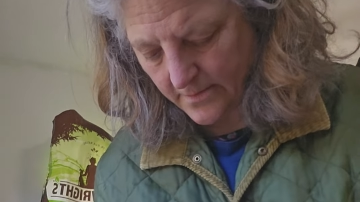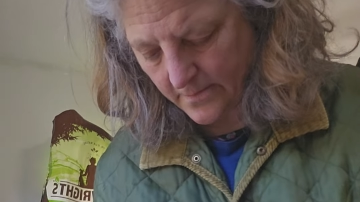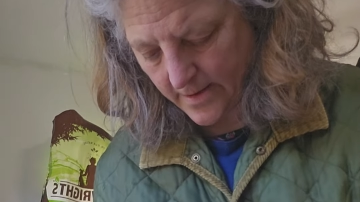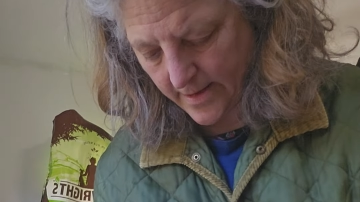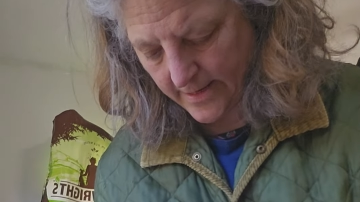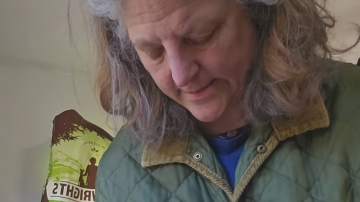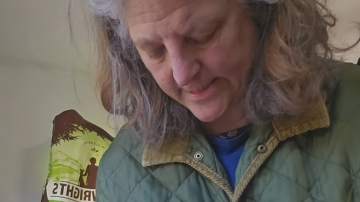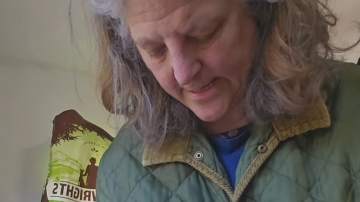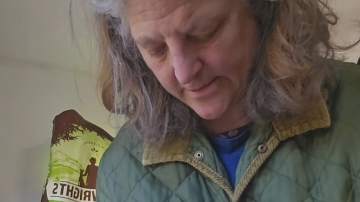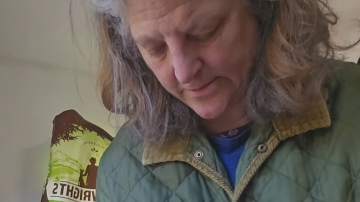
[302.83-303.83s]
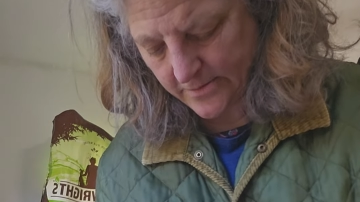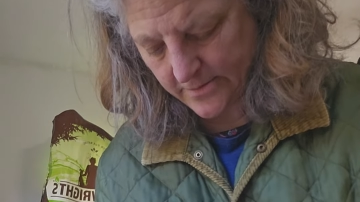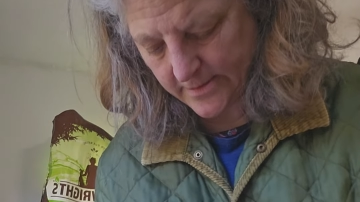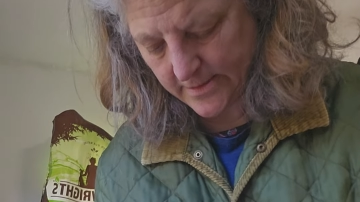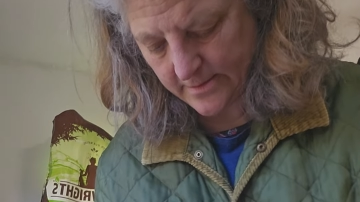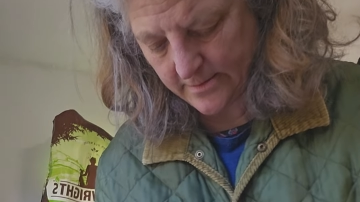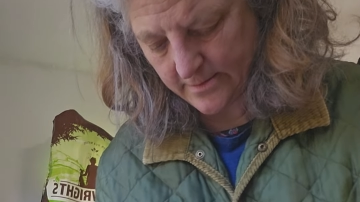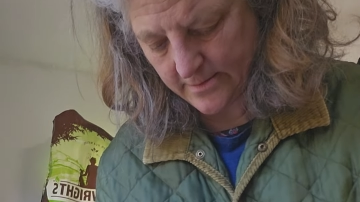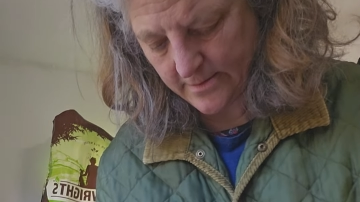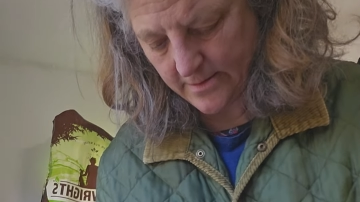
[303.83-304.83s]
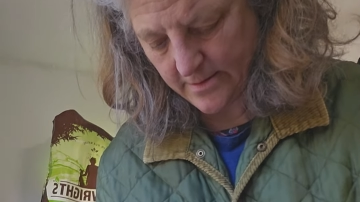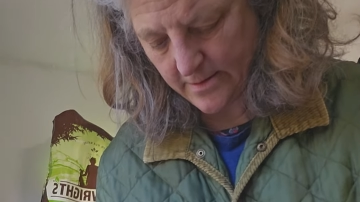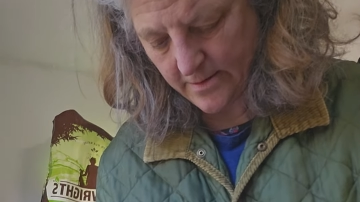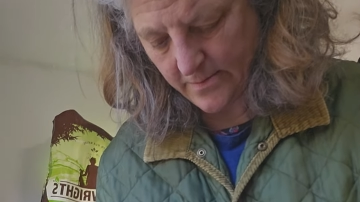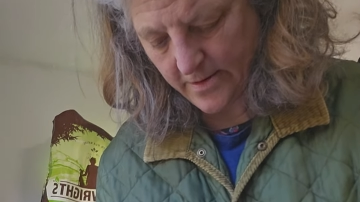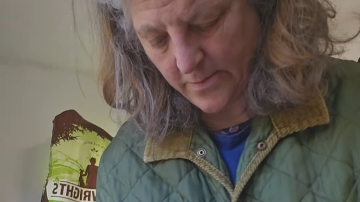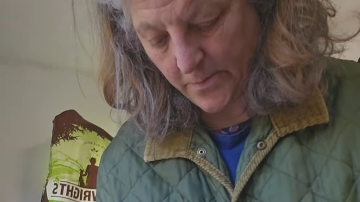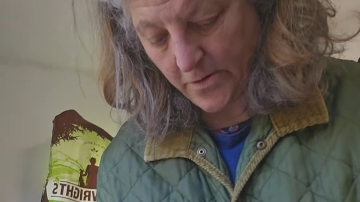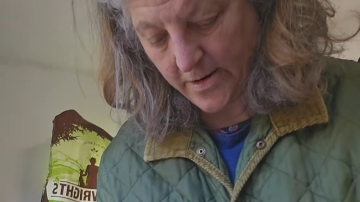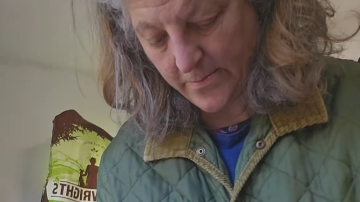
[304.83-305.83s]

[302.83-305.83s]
There he settles. Where you pull him